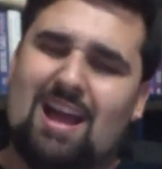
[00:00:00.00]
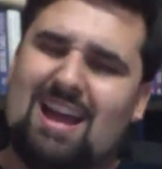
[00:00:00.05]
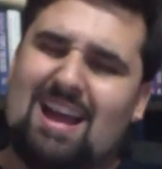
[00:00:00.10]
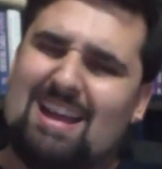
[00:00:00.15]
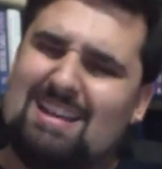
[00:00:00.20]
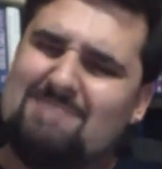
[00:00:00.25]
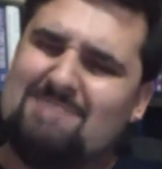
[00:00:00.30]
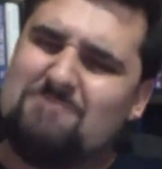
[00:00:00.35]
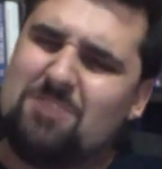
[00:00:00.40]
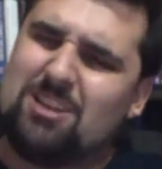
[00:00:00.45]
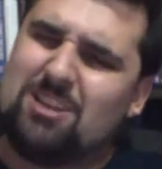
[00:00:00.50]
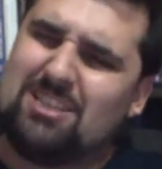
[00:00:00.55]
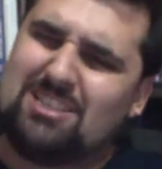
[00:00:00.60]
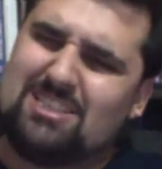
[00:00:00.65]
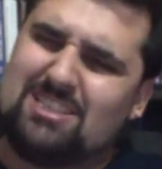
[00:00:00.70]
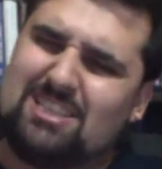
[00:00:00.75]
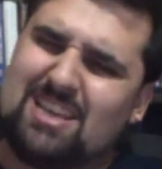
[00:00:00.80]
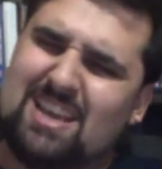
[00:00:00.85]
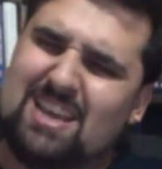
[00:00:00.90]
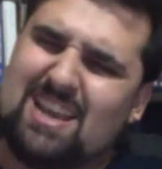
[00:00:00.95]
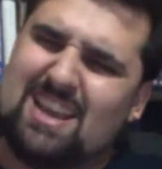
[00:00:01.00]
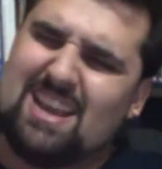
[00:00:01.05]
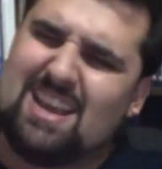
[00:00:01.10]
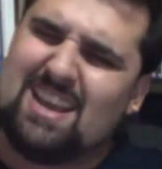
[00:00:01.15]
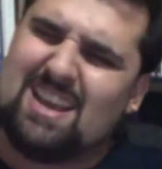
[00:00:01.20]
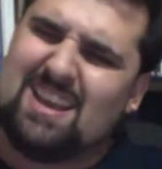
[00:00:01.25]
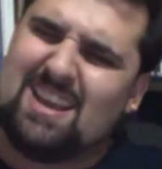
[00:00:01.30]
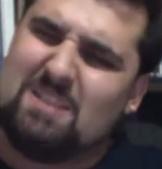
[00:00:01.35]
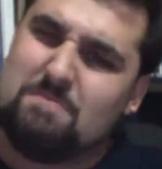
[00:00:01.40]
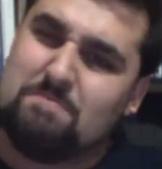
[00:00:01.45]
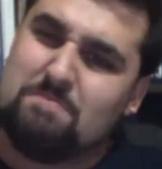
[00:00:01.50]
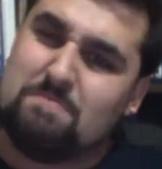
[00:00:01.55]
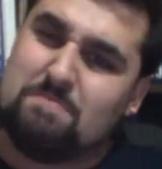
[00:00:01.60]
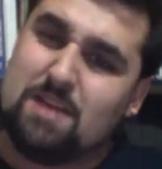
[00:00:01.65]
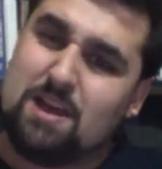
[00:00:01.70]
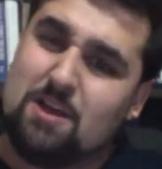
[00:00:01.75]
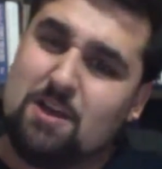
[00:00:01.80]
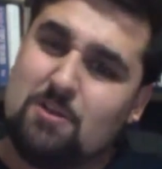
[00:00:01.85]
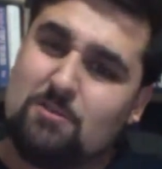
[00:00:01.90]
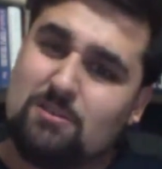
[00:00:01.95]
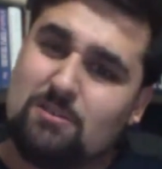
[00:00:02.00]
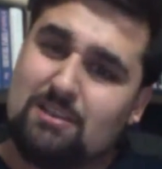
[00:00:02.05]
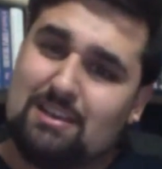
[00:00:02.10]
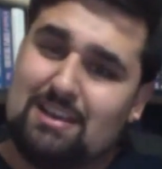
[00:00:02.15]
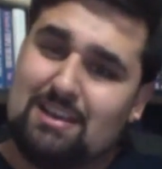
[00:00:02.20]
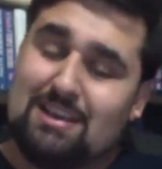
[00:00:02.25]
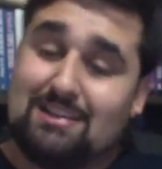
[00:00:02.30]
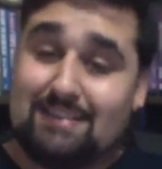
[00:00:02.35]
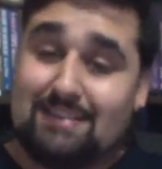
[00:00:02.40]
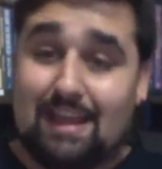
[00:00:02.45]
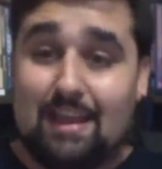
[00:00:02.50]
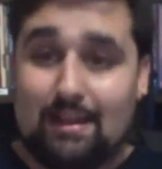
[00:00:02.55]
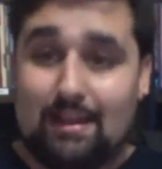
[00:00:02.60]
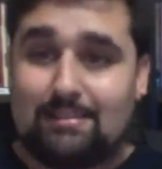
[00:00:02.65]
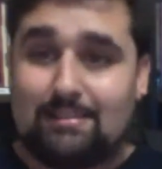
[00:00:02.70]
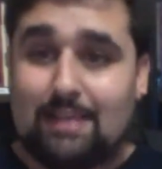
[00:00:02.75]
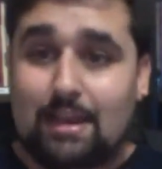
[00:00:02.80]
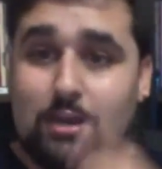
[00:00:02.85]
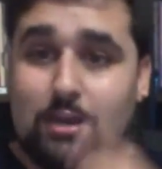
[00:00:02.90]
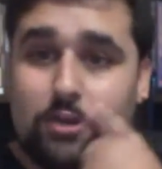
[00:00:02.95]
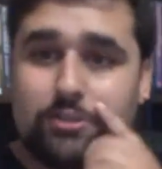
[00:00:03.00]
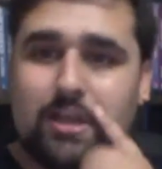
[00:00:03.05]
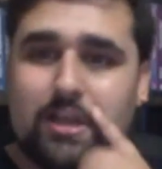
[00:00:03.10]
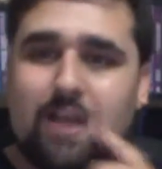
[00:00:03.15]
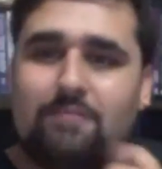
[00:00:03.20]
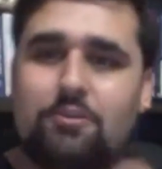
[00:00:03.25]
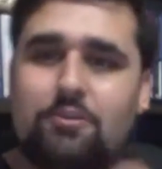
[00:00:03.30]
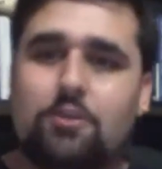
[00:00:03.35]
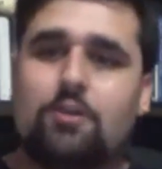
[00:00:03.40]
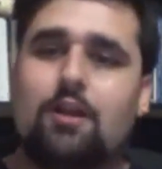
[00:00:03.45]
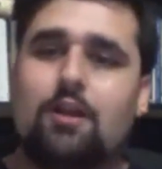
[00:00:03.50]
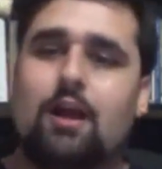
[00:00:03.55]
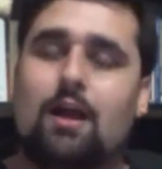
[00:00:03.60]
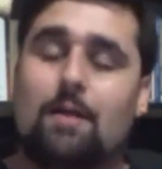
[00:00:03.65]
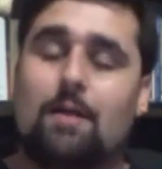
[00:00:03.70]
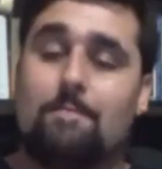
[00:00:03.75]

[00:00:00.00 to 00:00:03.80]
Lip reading: I want to say, about it's 10 years after